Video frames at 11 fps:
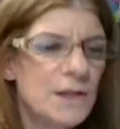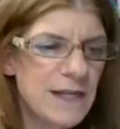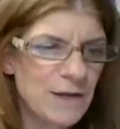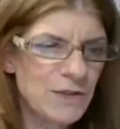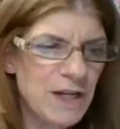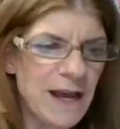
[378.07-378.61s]

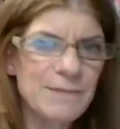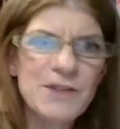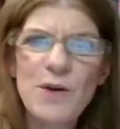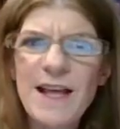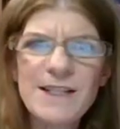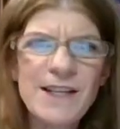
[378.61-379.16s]
Downtime.
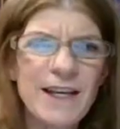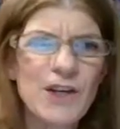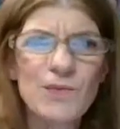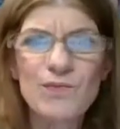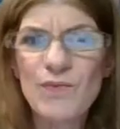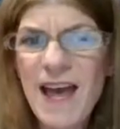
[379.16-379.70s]
So that's like
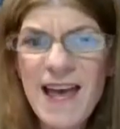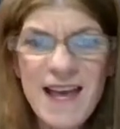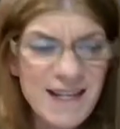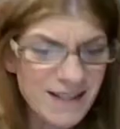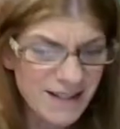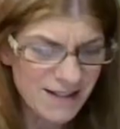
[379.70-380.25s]
your
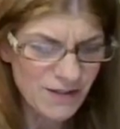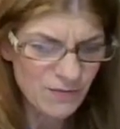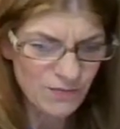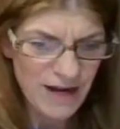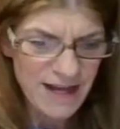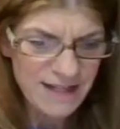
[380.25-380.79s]
rest,
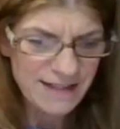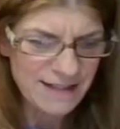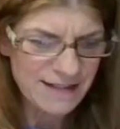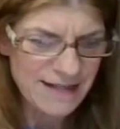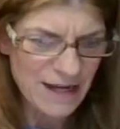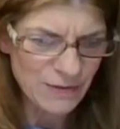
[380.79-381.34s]

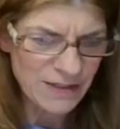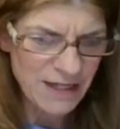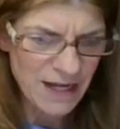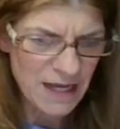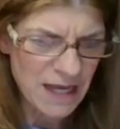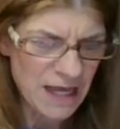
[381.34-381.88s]

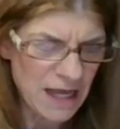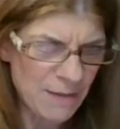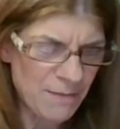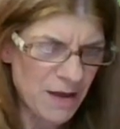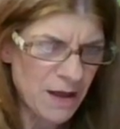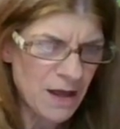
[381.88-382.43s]

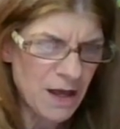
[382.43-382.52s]
downtime.